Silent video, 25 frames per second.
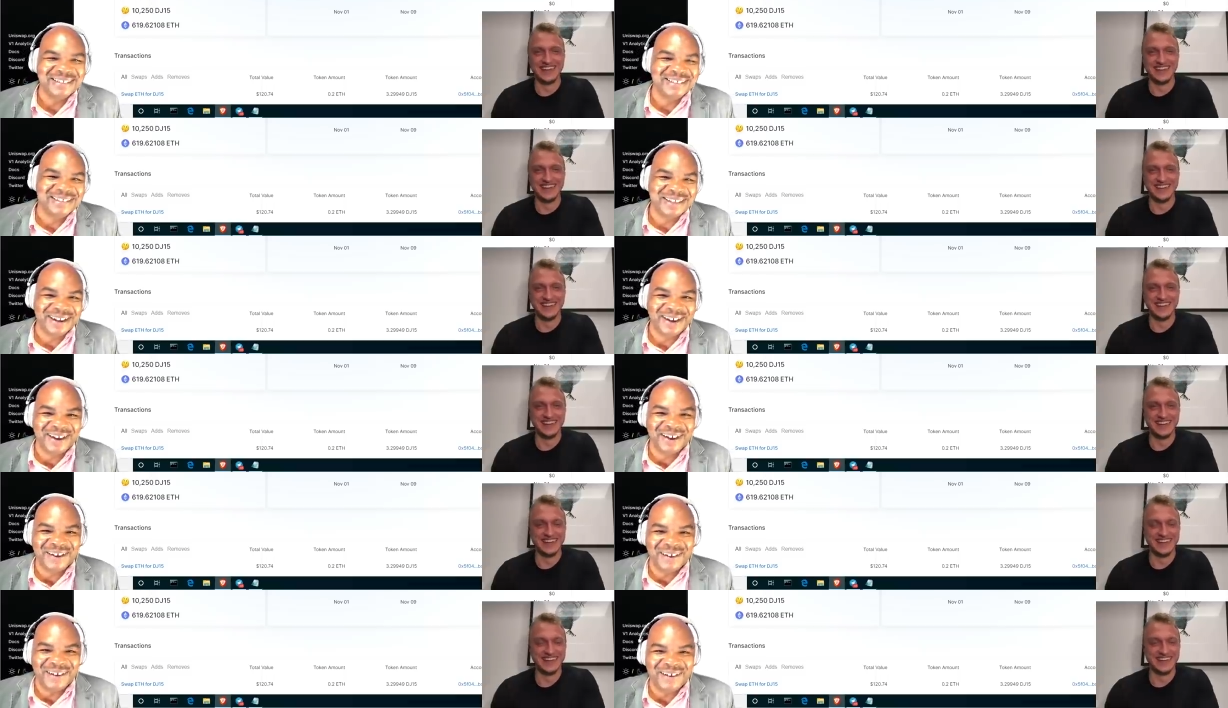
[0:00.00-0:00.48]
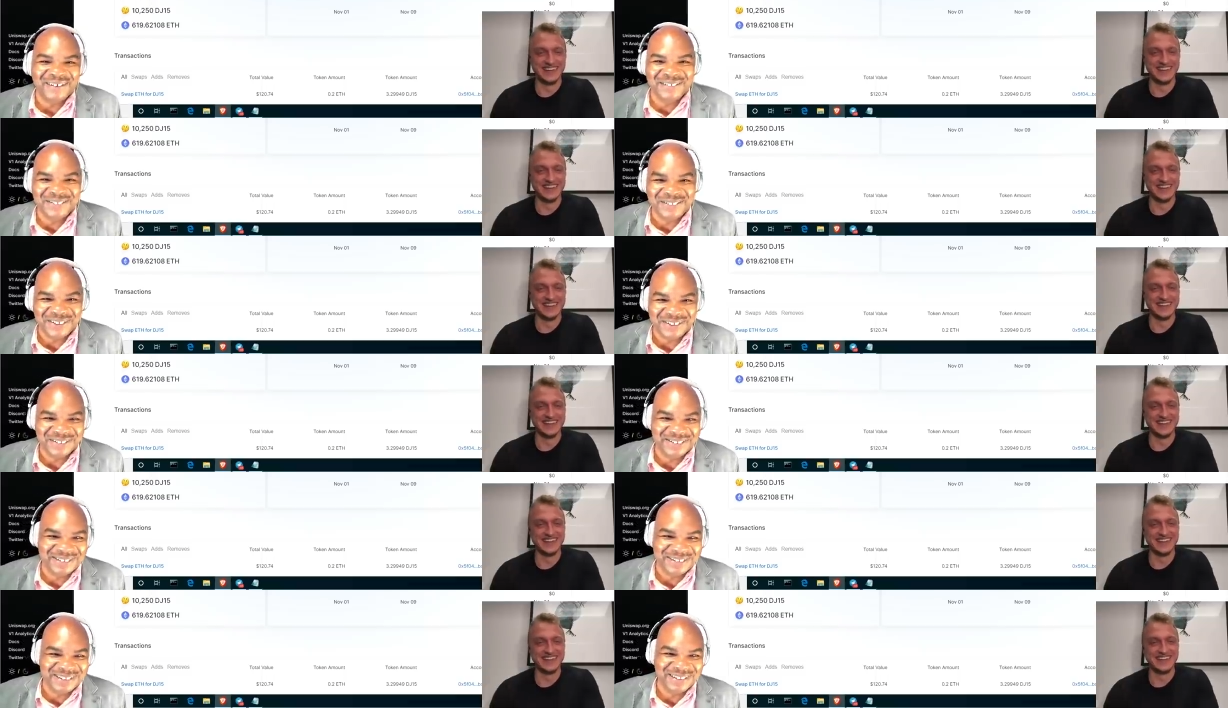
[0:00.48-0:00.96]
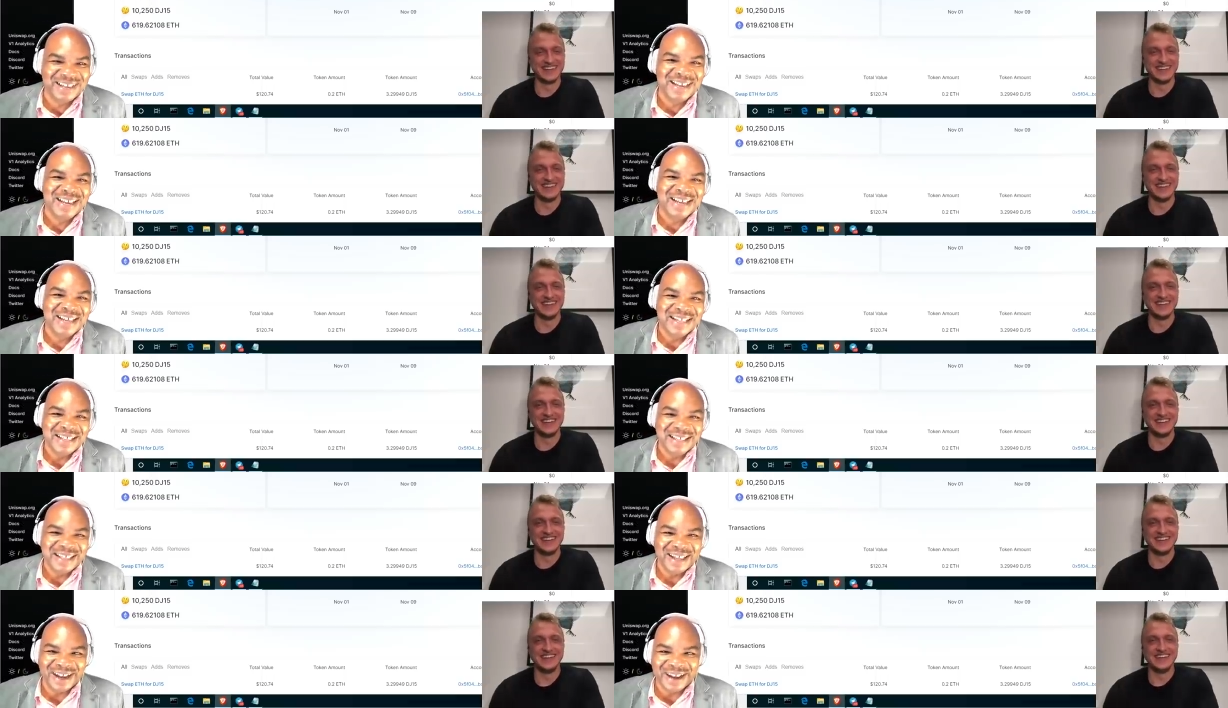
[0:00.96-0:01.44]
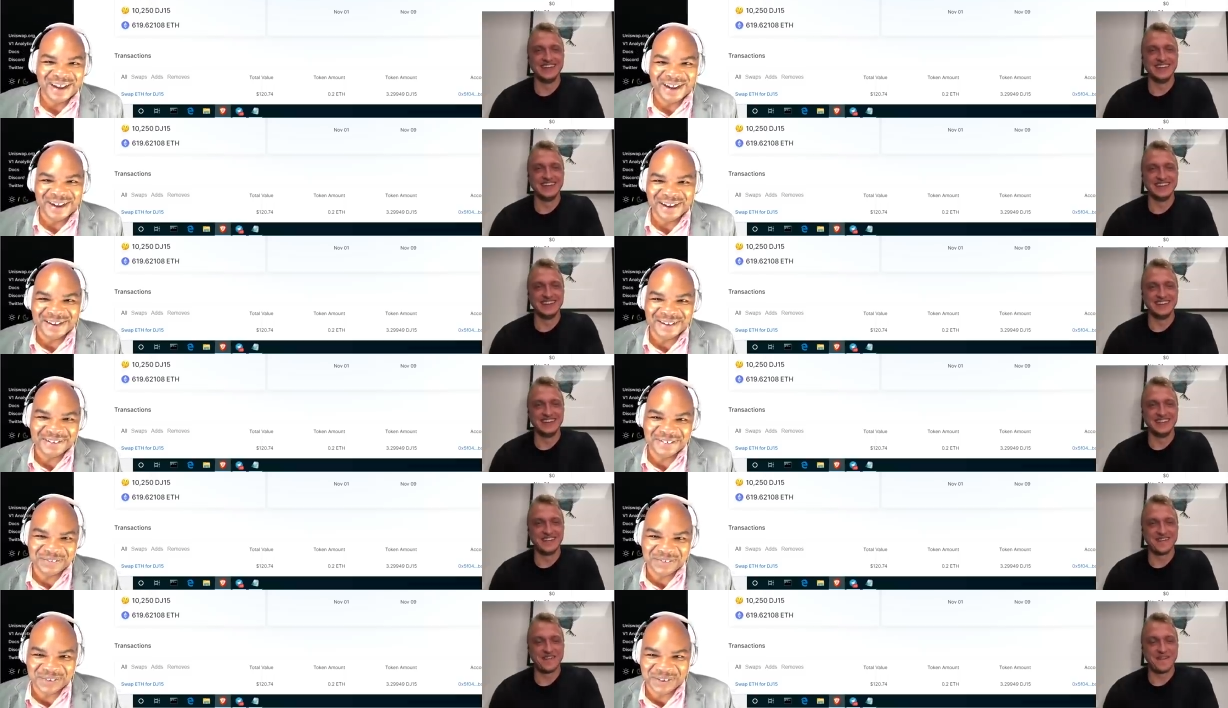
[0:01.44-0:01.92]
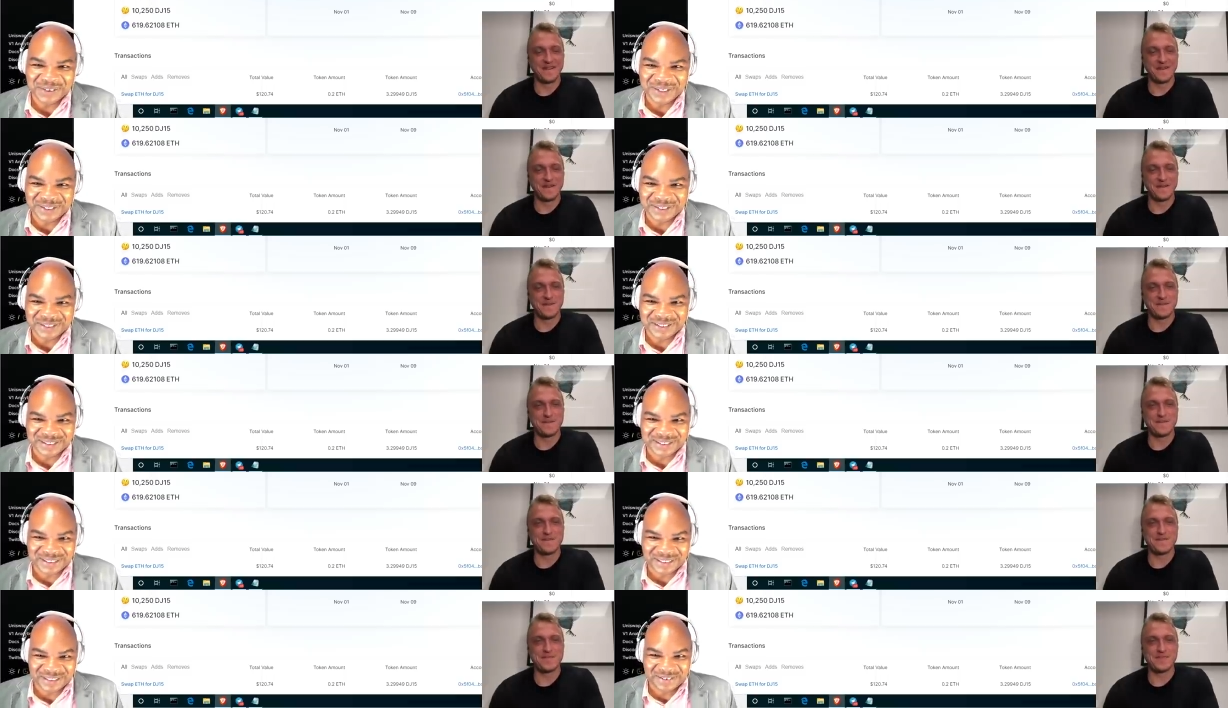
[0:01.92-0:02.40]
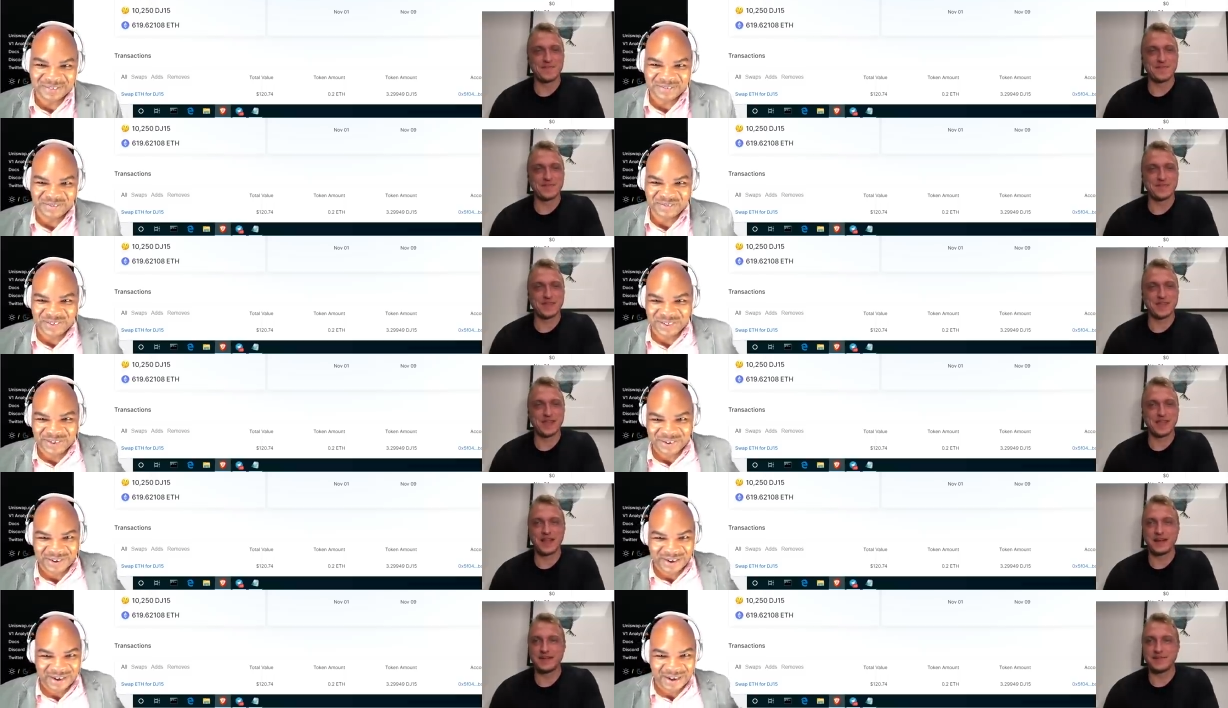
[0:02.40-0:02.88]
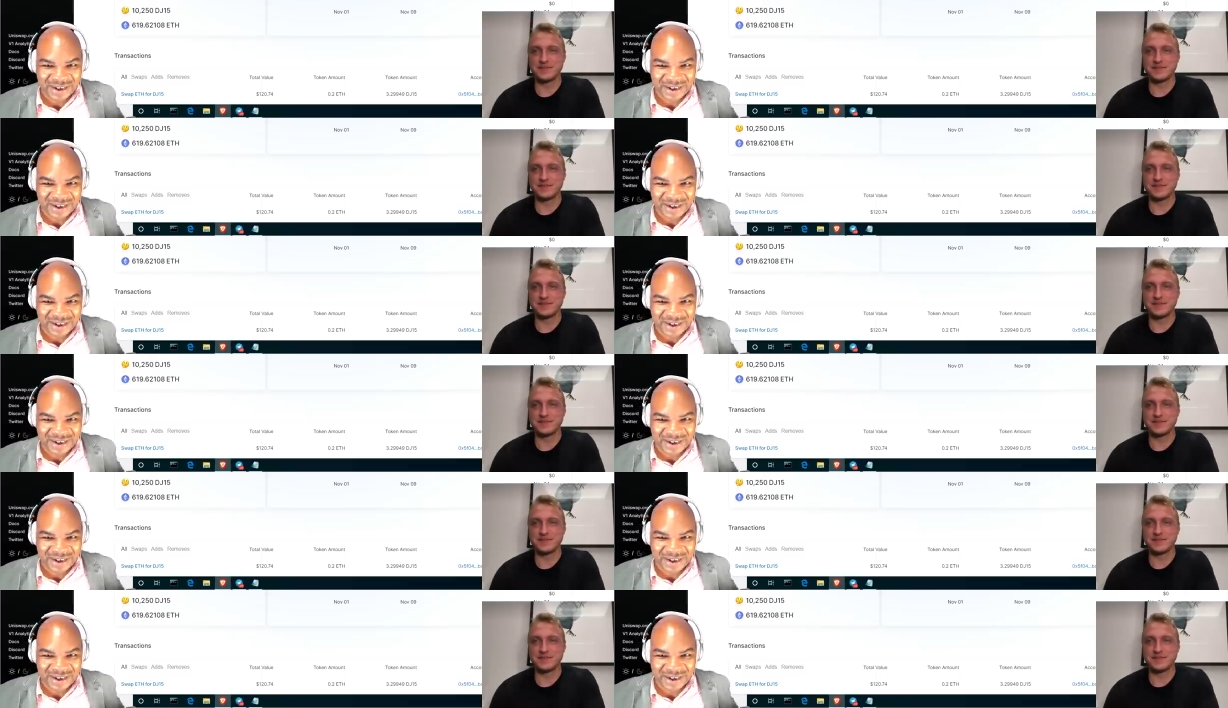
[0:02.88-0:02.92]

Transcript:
Speaker 1: so uh, if you're interested in figuring